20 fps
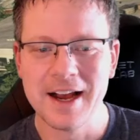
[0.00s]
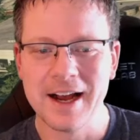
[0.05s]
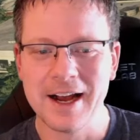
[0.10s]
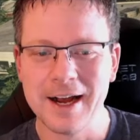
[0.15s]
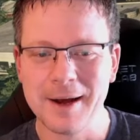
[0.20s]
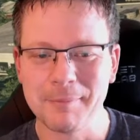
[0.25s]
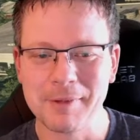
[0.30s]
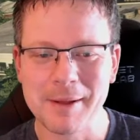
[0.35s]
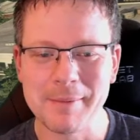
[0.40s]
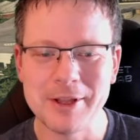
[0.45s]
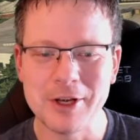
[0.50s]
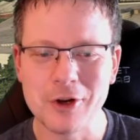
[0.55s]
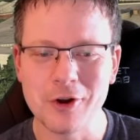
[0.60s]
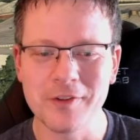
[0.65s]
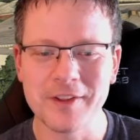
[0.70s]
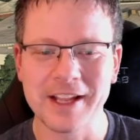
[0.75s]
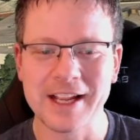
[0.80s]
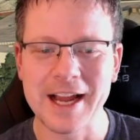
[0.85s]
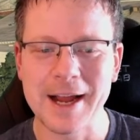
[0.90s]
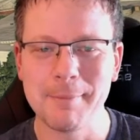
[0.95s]
Let me know
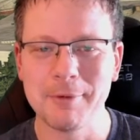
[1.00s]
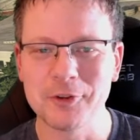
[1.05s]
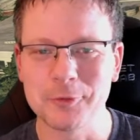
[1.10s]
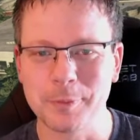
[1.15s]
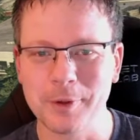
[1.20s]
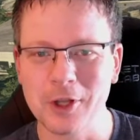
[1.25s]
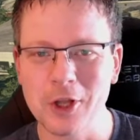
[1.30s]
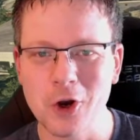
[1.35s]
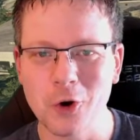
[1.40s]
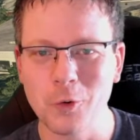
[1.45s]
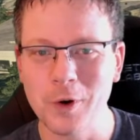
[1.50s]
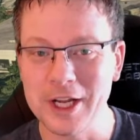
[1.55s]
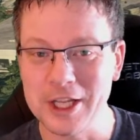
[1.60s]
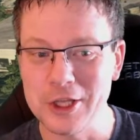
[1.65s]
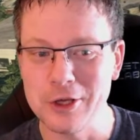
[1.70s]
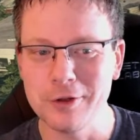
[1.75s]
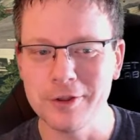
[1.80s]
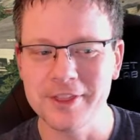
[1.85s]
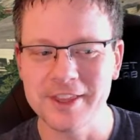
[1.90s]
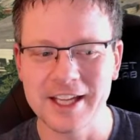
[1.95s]
in the comments below what
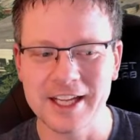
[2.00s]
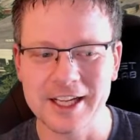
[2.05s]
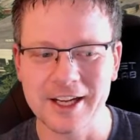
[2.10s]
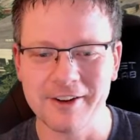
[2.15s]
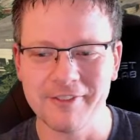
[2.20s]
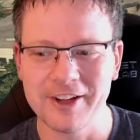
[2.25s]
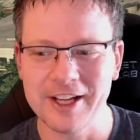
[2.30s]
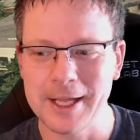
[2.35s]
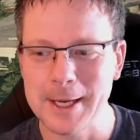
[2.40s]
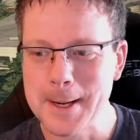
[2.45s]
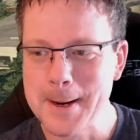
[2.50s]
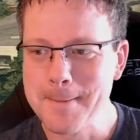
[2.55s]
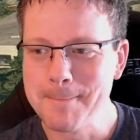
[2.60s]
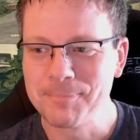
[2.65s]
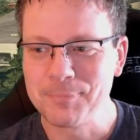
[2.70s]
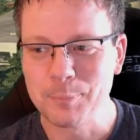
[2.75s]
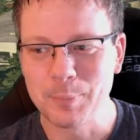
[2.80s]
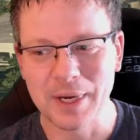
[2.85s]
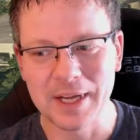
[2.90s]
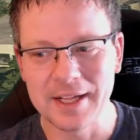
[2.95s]
you think of it.
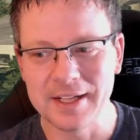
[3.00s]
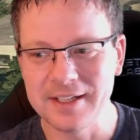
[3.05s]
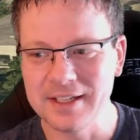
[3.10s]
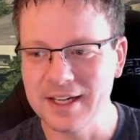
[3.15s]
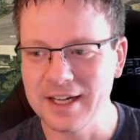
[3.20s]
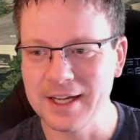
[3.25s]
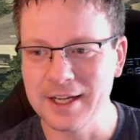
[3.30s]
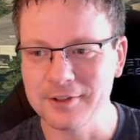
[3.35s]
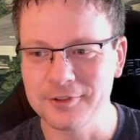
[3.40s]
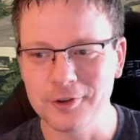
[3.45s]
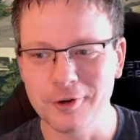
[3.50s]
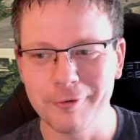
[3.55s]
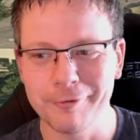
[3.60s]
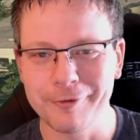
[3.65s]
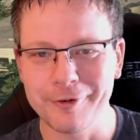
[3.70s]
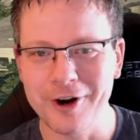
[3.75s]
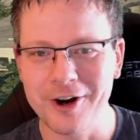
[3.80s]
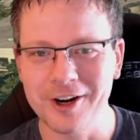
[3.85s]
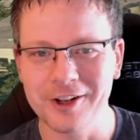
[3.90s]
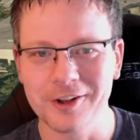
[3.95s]
But so
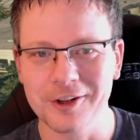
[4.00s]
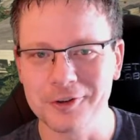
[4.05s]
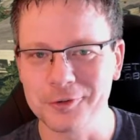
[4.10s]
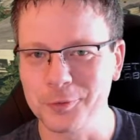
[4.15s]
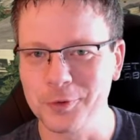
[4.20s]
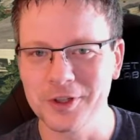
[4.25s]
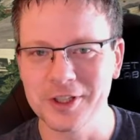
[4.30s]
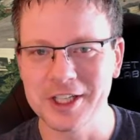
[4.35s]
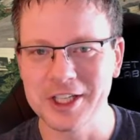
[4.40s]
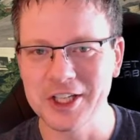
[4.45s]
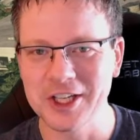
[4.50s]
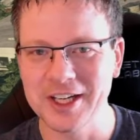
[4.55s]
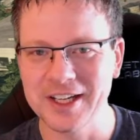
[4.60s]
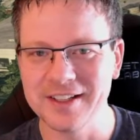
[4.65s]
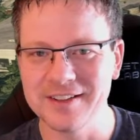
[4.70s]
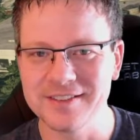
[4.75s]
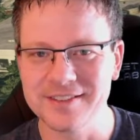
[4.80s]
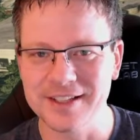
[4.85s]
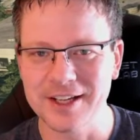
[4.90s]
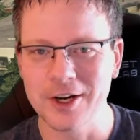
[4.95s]
far, it looks really
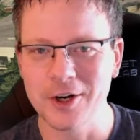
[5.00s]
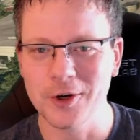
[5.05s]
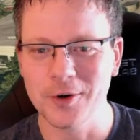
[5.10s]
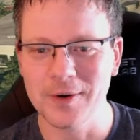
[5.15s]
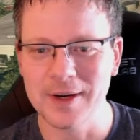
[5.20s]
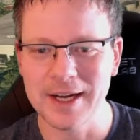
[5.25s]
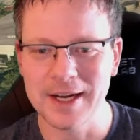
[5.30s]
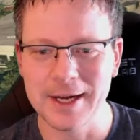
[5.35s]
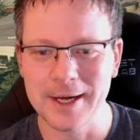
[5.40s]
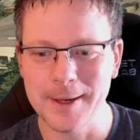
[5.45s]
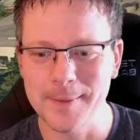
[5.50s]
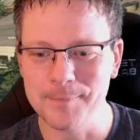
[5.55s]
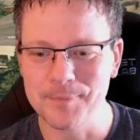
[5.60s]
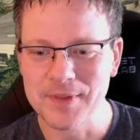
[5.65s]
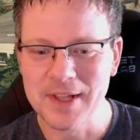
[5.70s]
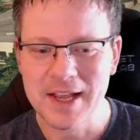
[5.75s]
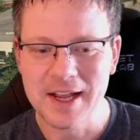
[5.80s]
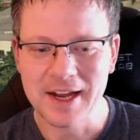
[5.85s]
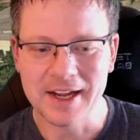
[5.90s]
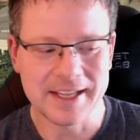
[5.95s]
good. So
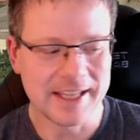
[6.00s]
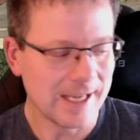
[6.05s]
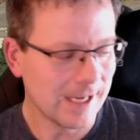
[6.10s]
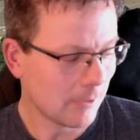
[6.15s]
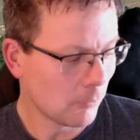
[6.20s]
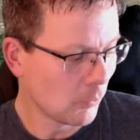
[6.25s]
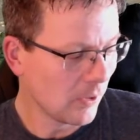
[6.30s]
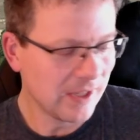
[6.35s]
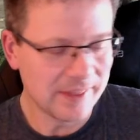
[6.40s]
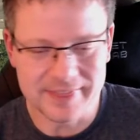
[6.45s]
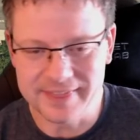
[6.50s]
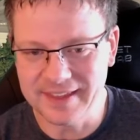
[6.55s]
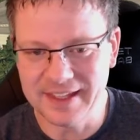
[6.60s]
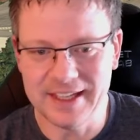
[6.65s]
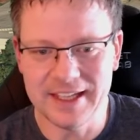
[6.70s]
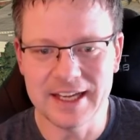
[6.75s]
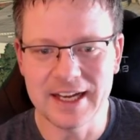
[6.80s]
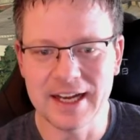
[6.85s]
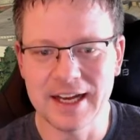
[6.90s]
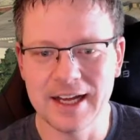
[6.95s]
again, with
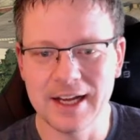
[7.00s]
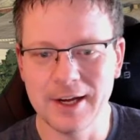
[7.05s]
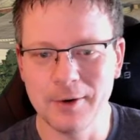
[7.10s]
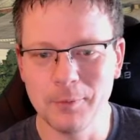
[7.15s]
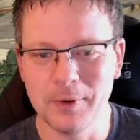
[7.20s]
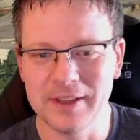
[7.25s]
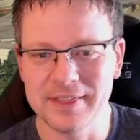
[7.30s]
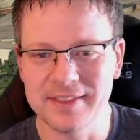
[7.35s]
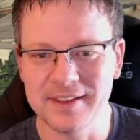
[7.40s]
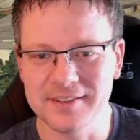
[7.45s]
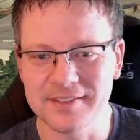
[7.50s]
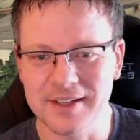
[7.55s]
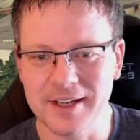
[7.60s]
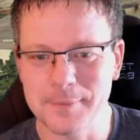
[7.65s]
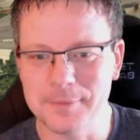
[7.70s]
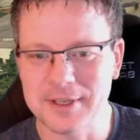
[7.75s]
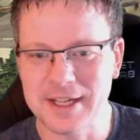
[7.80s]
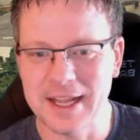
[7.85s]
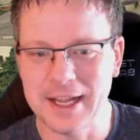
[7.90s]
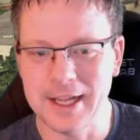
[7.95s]
this
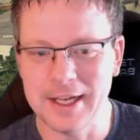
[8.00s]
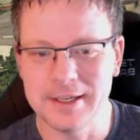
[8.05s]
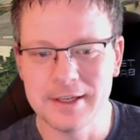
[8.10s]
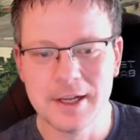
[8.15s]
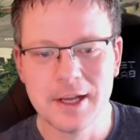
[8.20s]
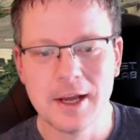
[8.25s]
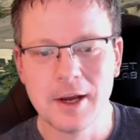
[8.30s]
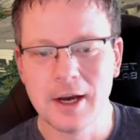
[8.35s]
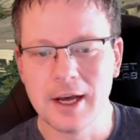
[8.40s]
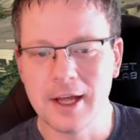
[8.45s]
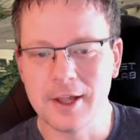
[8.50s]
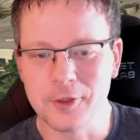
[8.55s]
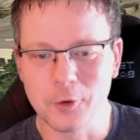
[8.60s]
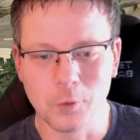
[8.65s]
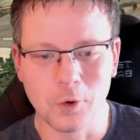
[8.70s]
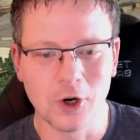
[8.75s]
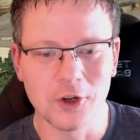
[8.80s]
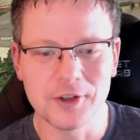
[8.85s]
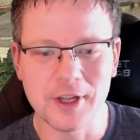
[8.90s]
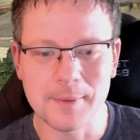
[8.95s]
update, the
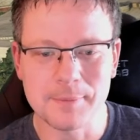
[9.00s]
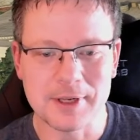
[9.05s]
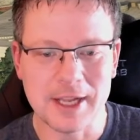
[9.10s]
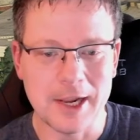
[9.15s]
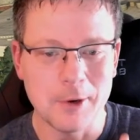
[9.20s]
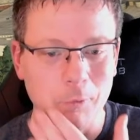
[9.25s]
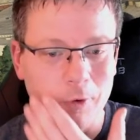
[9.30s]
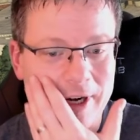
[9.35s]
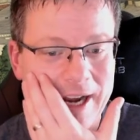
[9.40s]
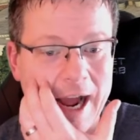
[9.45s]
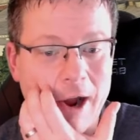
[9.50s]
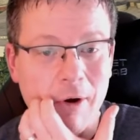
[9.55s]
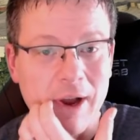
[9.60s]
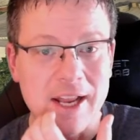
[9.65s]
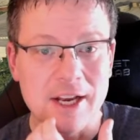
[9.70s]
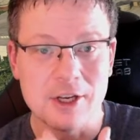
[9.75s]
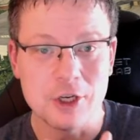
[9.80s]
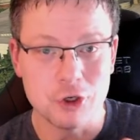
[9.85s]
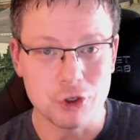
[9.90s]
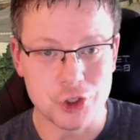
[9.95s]
world update, we're now
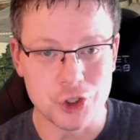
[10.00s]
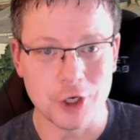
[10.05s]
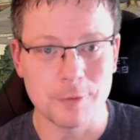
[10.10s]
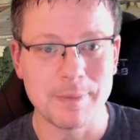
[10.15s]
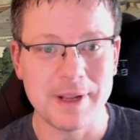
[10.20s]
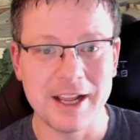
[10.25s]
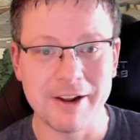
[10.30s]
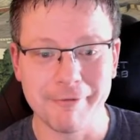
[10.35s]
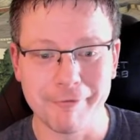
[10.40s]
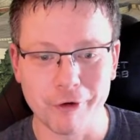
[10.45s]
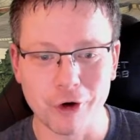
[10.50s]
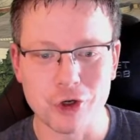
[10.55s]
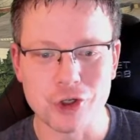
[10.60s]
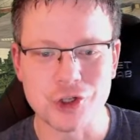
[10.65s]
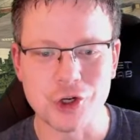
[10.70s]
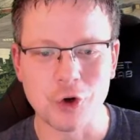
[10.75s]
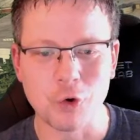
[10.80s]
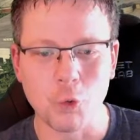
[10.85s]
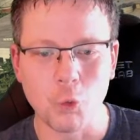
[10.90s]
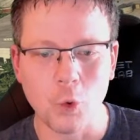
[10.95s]
you should be at
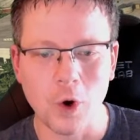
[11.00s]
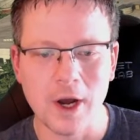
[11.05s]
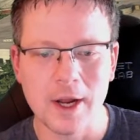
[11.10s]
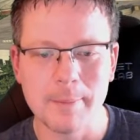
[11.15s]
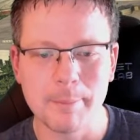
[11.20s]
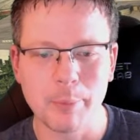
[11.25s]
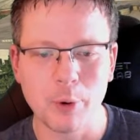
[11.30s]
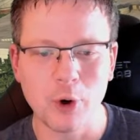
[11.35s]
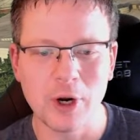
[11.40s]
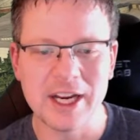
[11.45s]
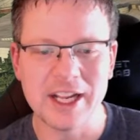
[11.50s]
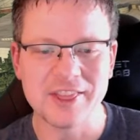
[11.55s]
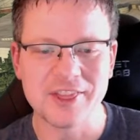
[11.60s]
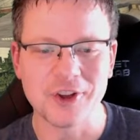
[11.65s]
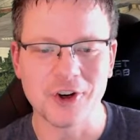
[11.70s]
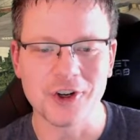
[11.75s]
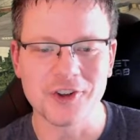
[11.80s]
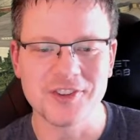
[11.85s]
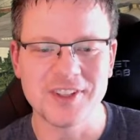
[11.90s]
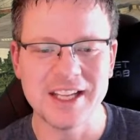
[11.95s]
version
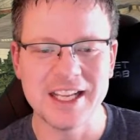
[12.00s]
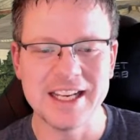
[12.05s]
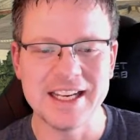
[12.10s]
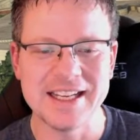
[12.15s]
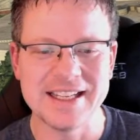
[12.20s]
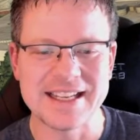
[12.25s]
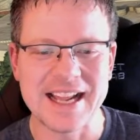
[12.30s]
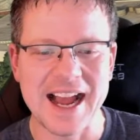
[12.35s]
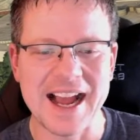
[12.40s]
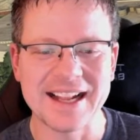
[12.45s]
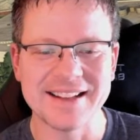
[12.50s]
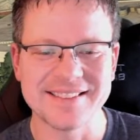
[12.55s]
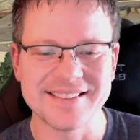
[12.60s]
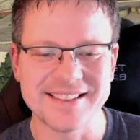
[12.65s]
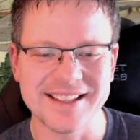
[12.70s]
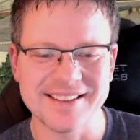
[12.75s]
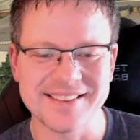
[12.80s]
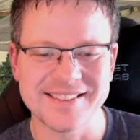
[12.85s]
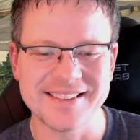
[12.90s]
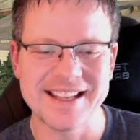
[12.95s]

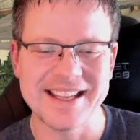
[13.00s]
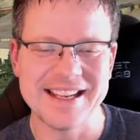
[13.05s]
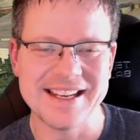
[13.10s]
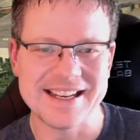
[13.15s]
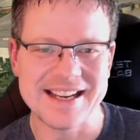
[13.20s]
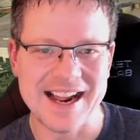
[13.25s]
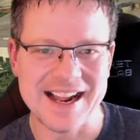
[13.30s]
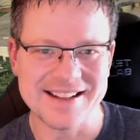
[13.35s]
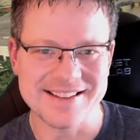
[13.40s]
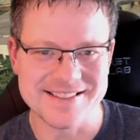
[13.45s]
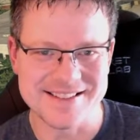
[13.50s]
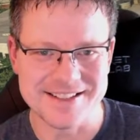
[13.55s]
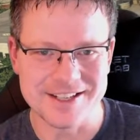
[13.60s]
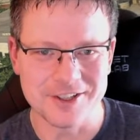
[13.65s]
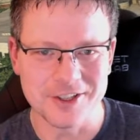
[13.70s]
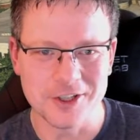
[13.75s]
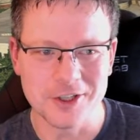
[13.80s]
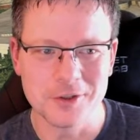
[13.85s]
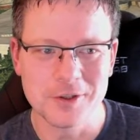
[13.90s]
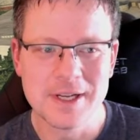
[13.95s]

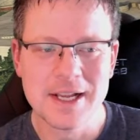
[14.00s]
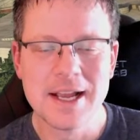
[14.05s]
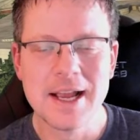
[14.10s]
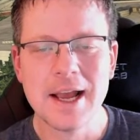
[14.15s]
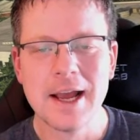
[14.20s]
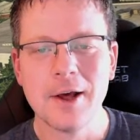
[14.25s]
1.13.16.0.